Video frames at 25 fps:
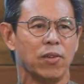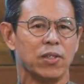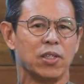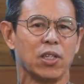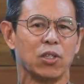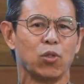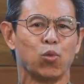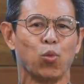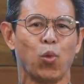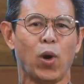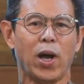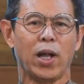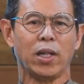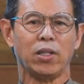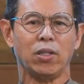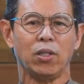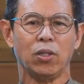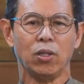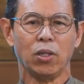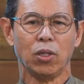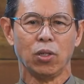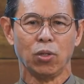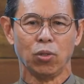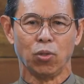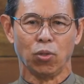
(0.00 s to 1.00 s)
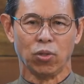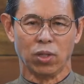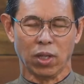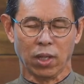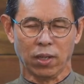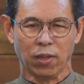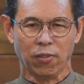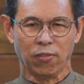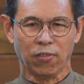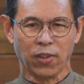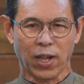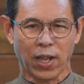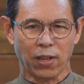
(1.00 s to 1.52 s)
verses 1 to
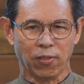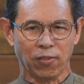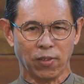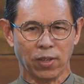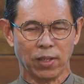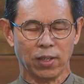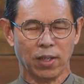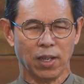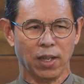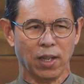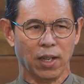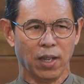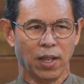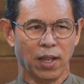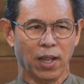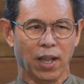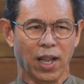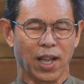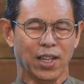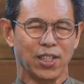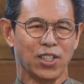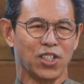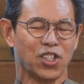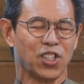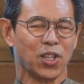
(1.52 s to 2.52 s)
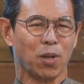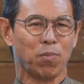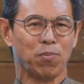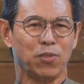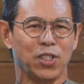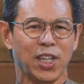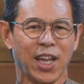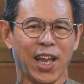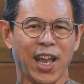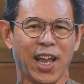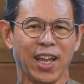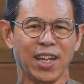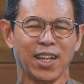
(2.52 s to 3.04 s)
35. And the
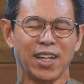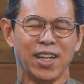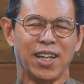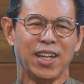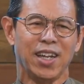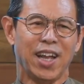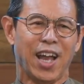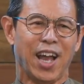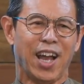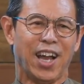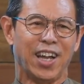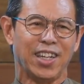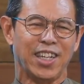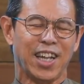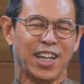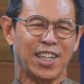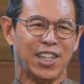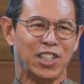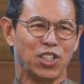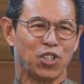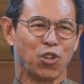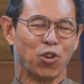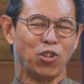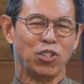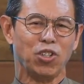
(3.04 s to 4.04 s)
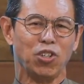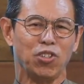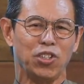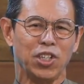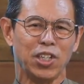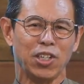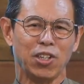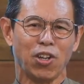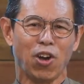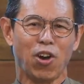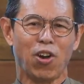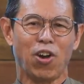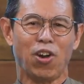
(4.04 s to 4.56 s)
subject that he's going to
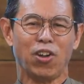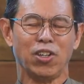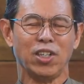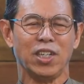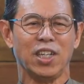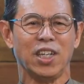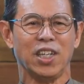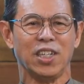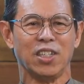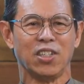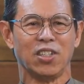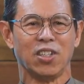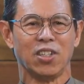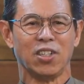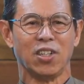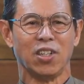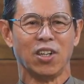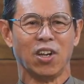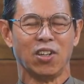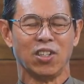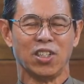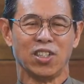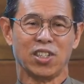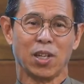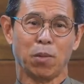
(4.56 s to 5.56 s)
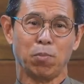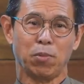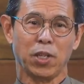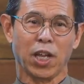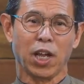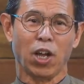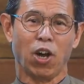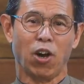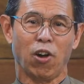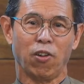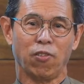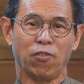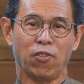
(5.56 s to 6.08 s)
deal on is on the
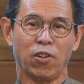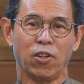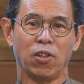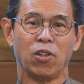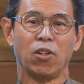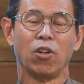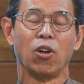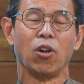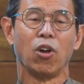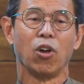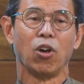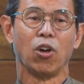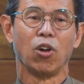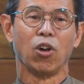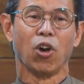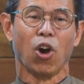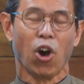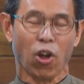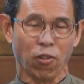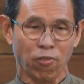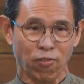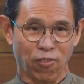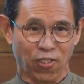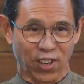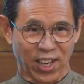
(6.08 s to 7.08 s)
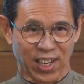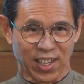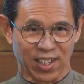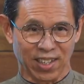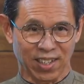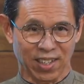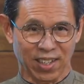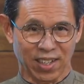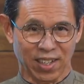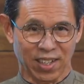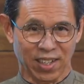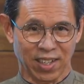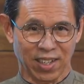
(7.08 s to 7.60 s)
subject of conflict.
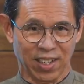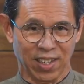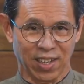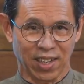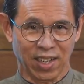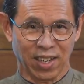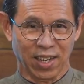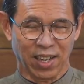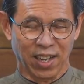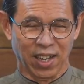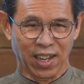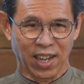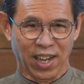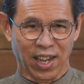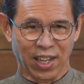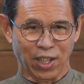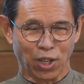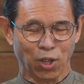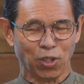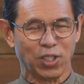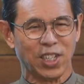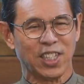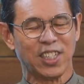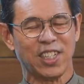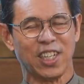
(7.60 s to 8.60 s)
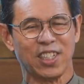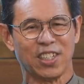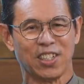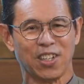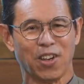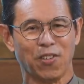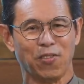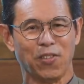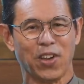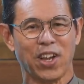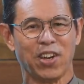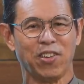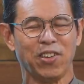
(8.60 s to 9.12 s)
I know this is
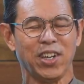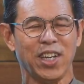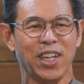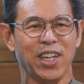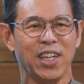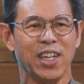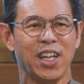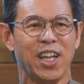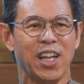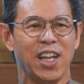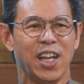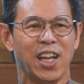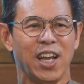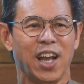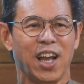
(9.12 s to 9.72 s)
a very